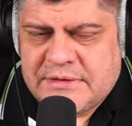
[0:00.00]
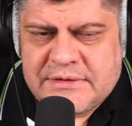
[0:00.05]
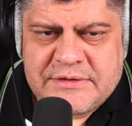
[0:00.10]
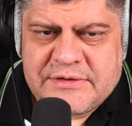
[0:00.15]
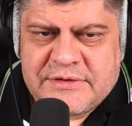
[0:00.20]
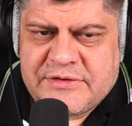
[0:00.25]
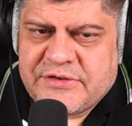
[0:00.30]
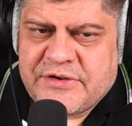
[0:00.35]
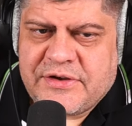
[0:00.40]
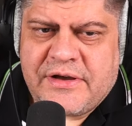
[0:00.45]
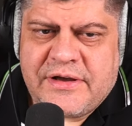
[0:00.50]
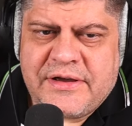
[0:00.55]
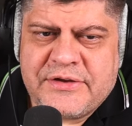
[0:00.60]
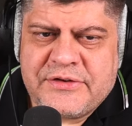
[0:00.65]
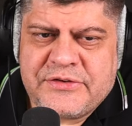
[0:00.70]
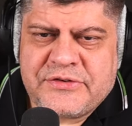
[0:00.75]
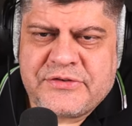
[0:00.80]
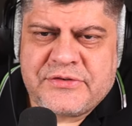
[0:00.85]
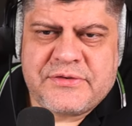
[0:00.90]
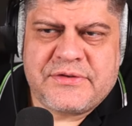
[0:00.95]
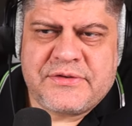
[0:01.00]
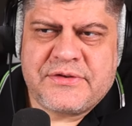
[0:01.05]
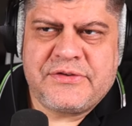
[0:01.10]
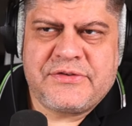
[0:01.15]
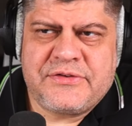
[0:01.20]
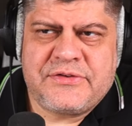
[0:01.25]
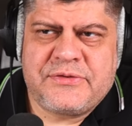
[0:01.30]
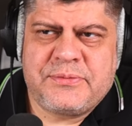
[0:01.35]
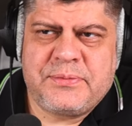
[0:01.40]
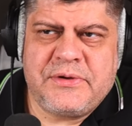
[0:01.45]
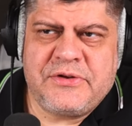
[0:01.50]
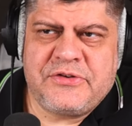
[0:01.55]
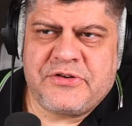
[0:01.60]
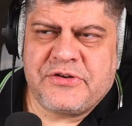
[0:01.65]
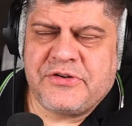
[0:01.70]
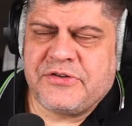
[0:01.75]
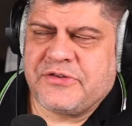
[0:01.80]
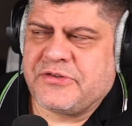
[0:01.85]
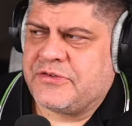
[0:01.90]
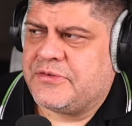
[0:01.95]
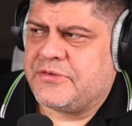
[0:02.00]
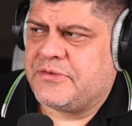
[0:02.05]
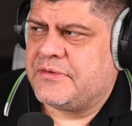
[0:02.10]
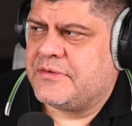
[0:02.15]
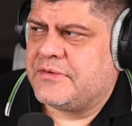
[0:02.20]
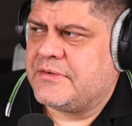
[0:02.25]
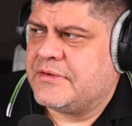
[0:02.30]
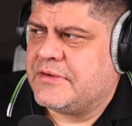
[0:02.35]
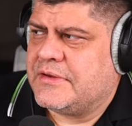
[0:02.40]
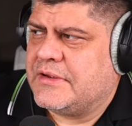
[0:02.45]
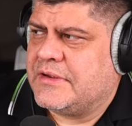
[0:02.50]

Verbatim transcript: This guy is, his speech is.